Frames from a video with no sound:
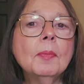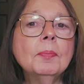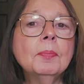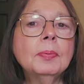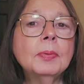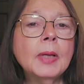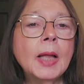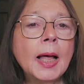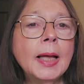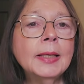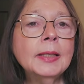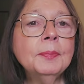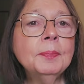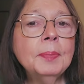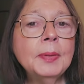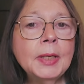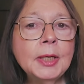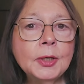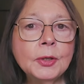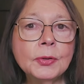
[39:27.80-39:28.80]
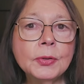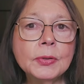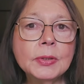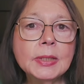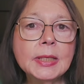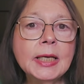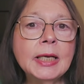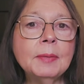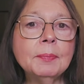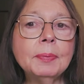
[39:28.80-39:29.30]
Blood
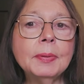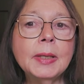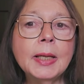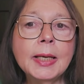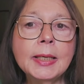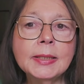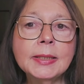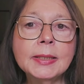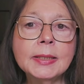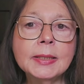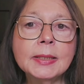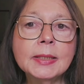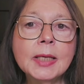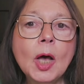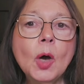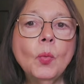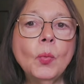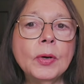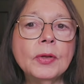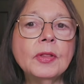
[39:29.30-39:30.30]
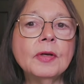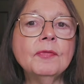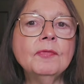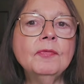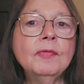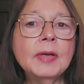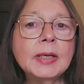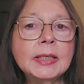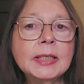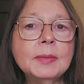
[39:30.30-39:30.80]
appears in places where the
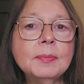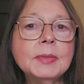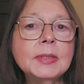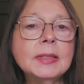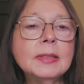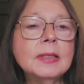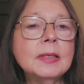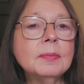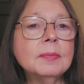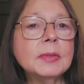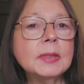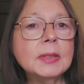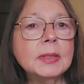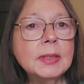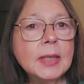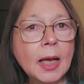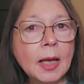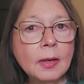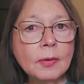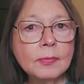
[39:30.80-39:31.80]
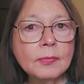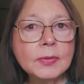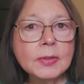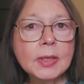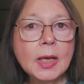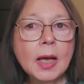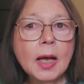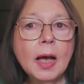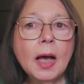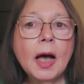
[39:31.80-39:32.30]
victims themselves
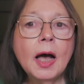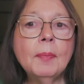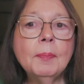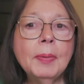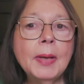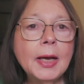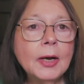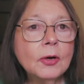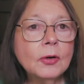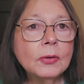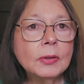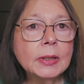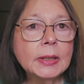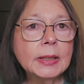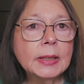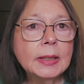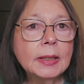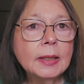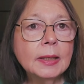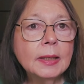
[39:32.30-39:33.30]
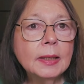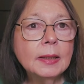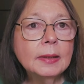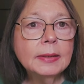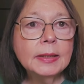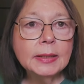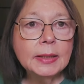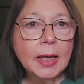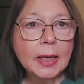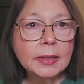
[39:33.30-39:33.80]
apparently
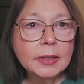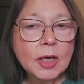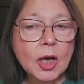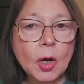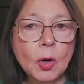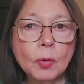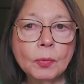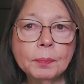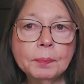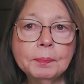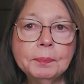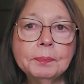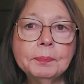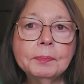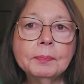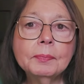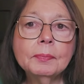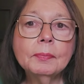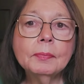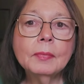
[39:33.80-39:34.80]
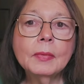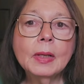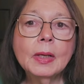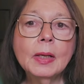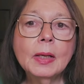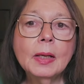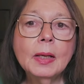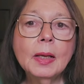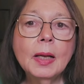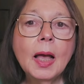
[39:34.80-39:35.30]
did not go.
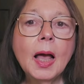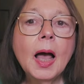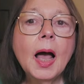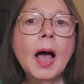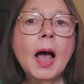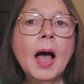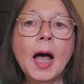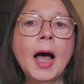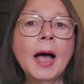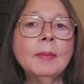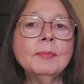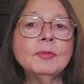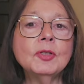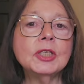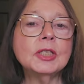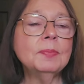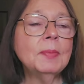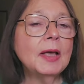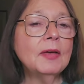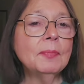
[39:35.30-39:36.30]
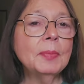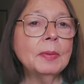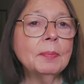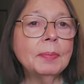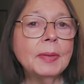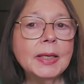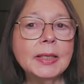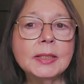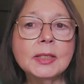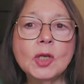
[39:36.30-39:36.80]
Objects may have been
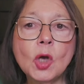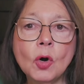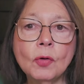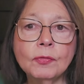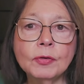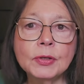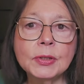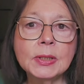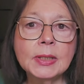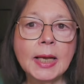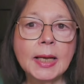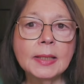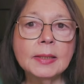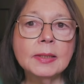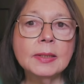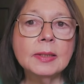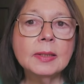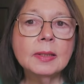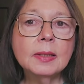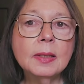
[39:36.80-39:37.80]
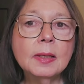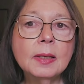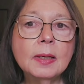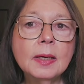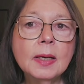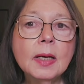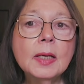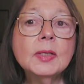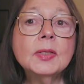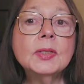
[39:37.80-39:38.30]
placed over stains.
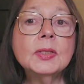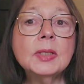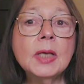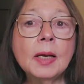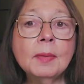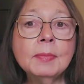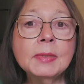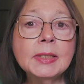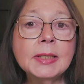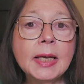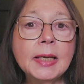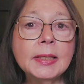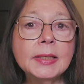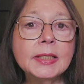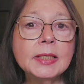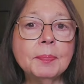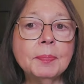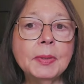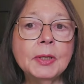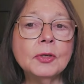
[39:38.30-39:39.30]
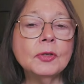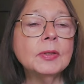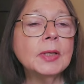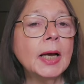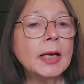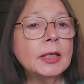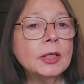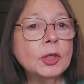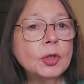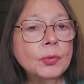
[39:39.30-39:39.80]
Some stains appear
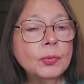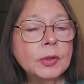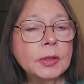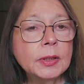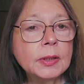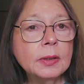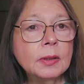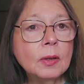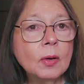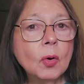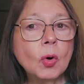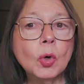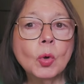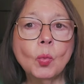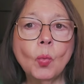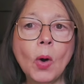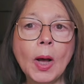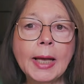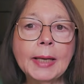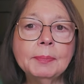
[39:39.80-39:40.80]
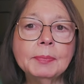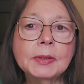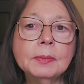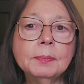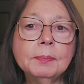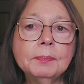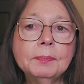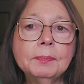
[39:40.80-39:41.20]
diluted or wiped.